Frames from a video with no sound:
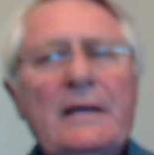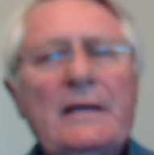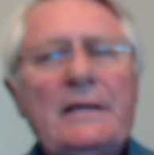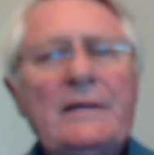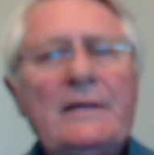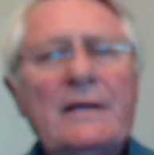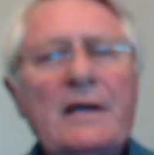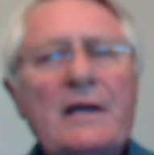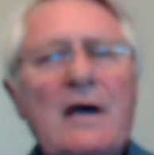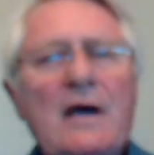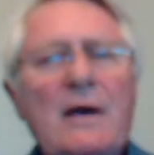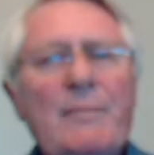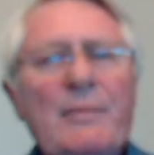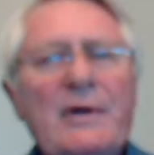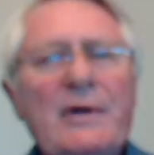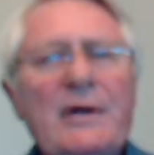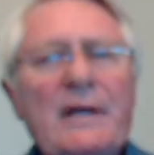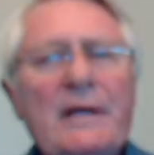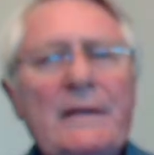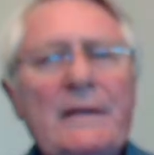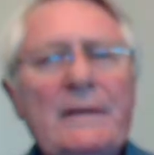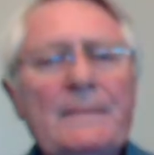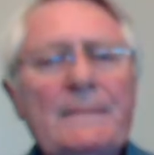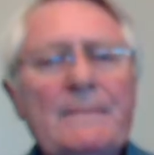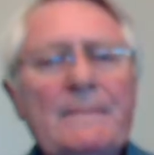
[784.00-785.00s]
in the
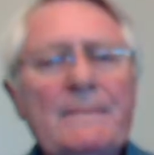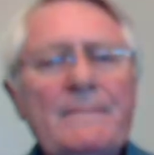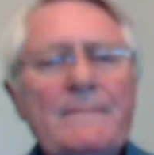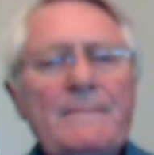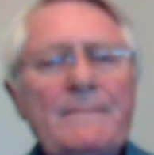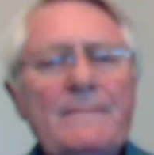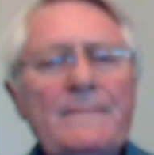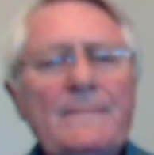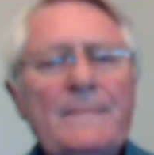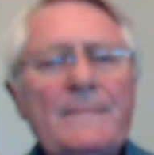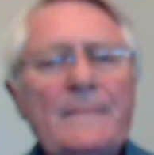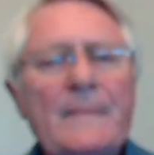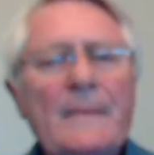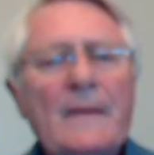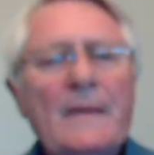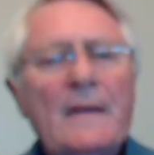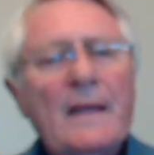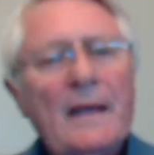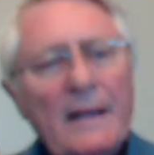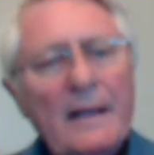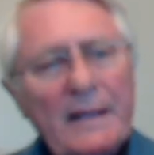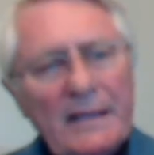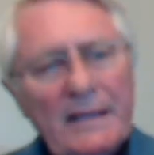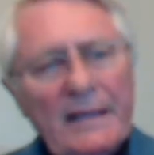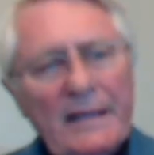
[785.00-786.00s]
company.
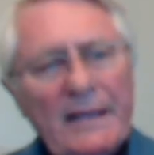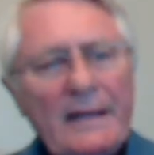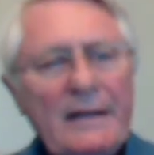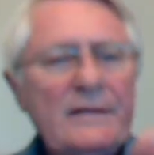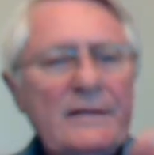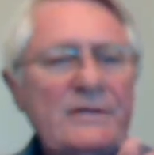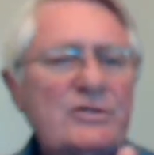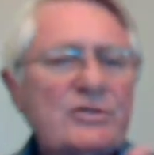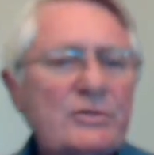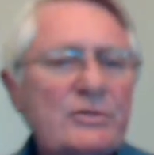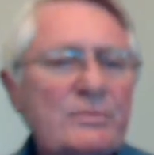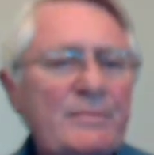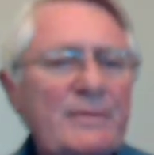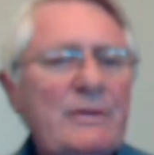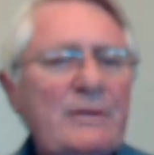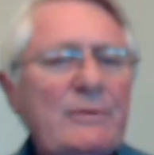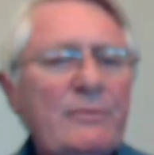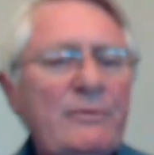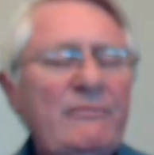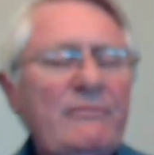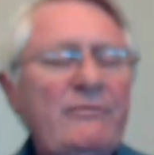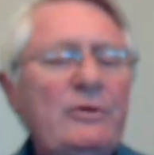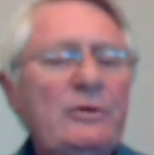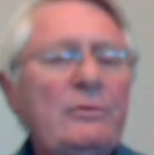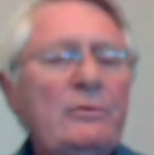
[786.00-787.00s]
Again, it should be
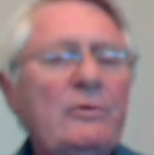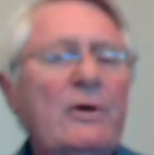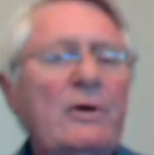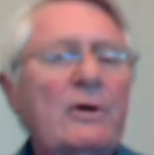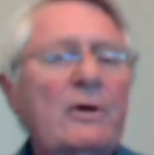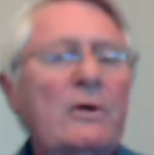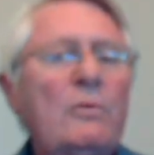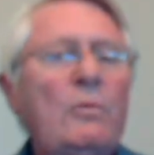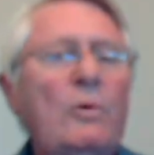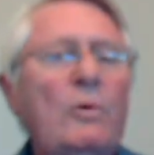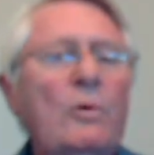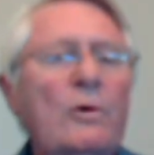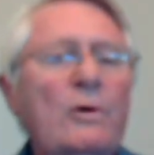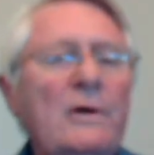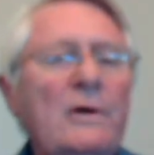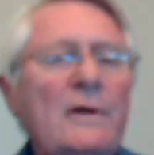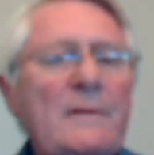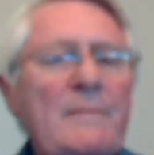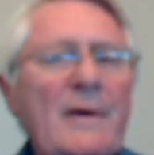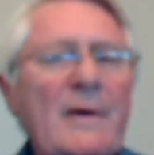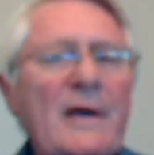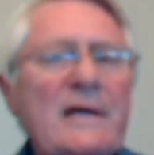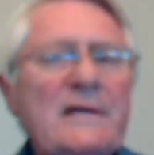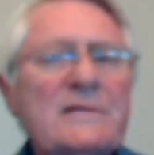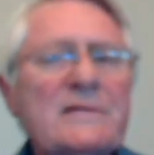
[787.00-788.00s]
reviewed on a
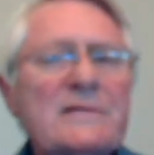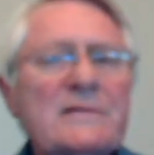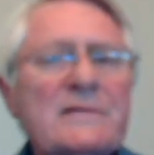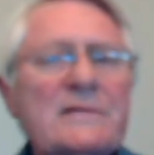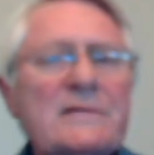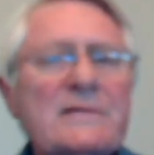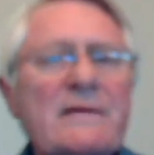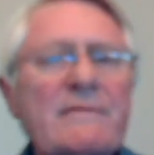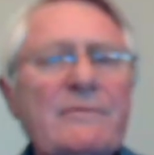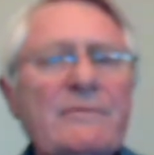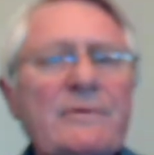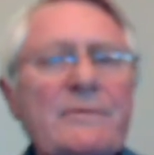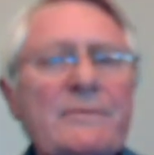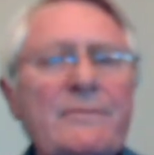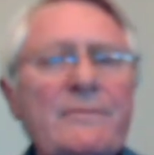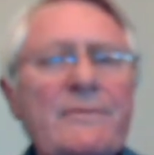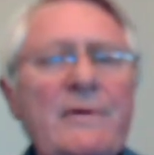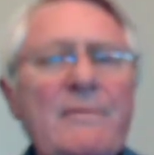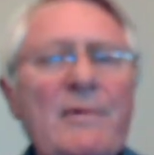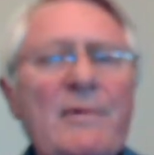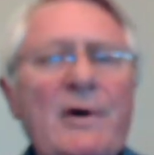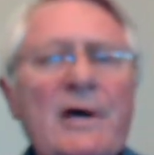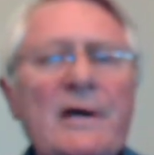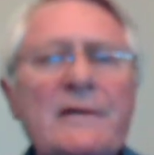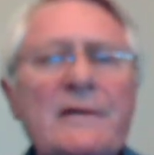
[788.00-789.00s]
quarterly basis, every
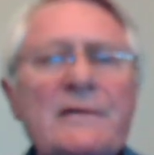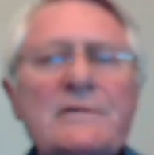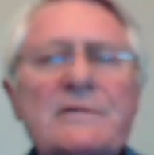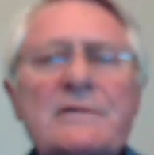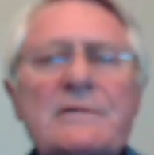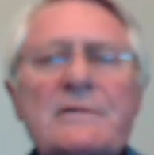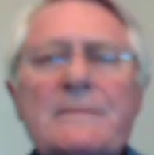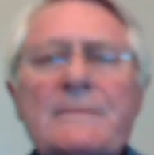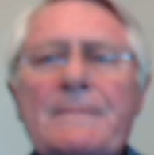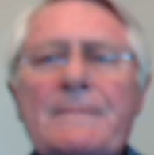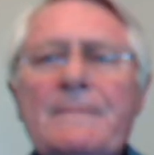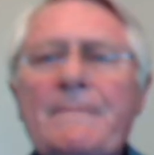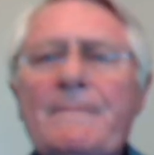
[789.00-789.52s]
3 months.